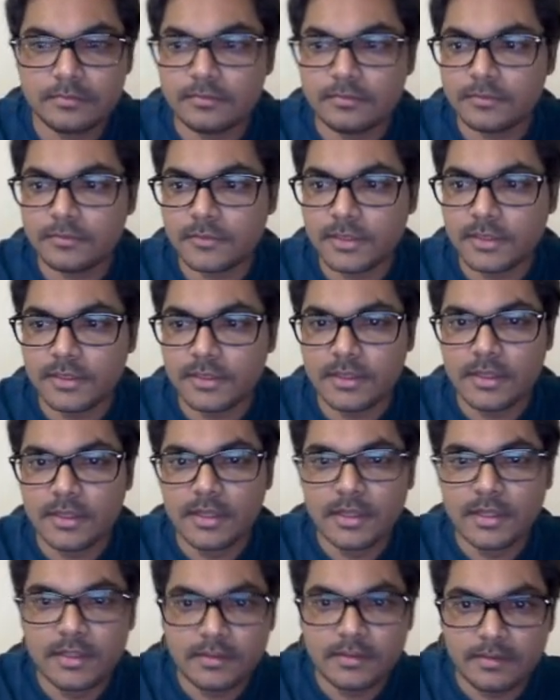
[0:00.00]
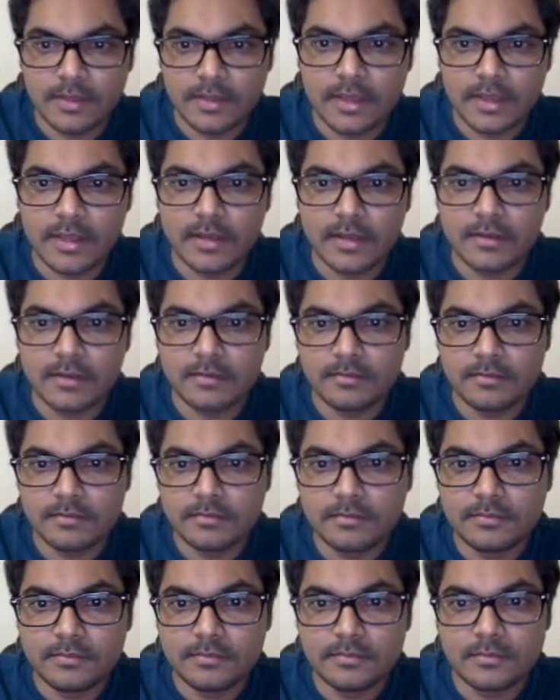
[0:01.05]
right, then
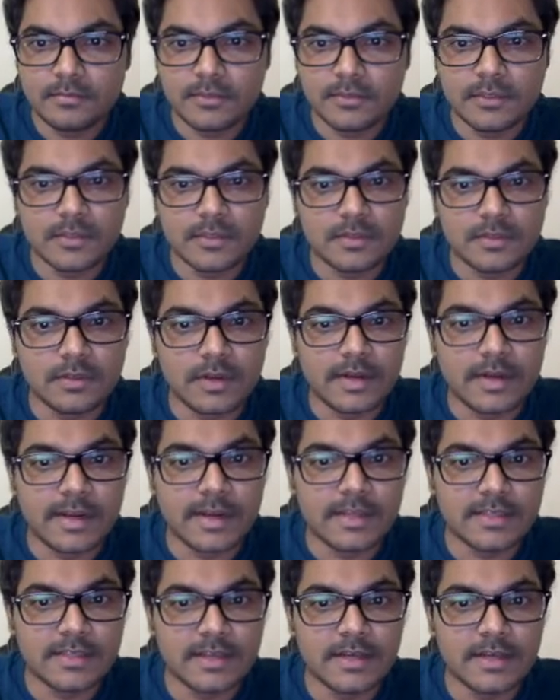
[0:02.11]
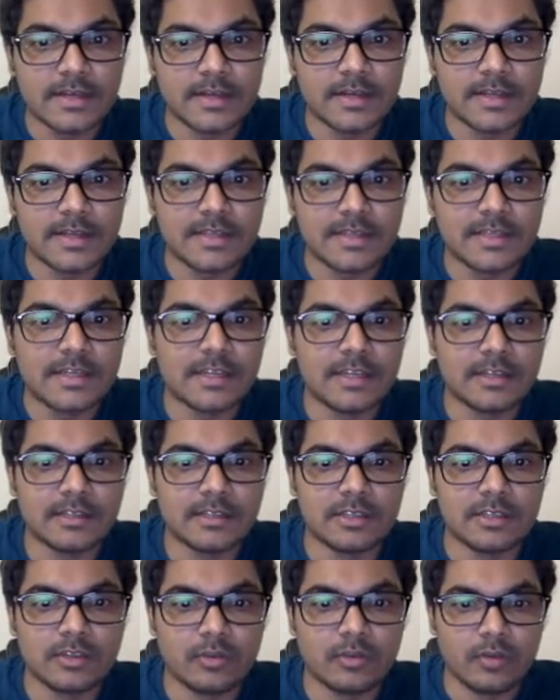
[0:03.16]
this right hand side is an
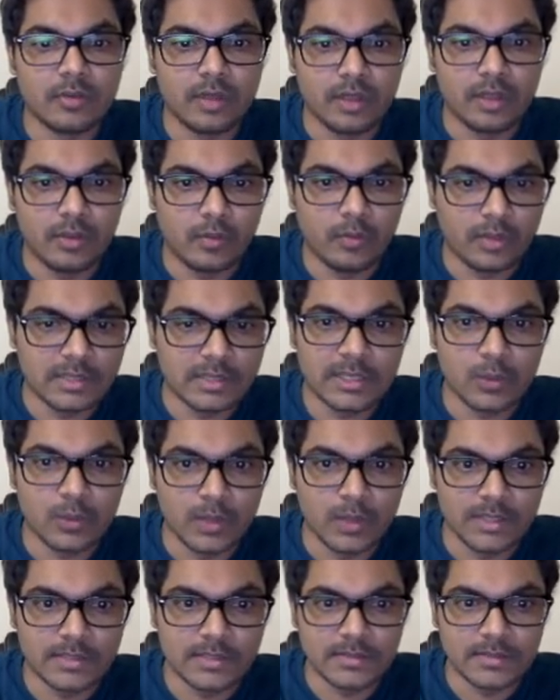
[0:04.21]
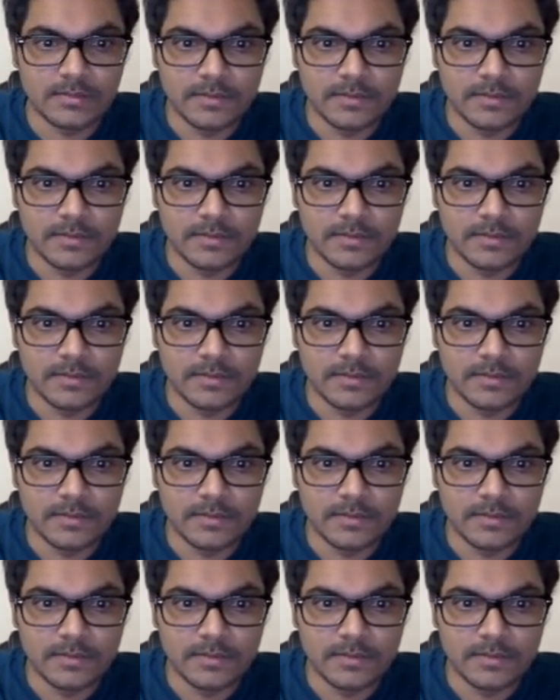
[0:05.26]
increasing sequence.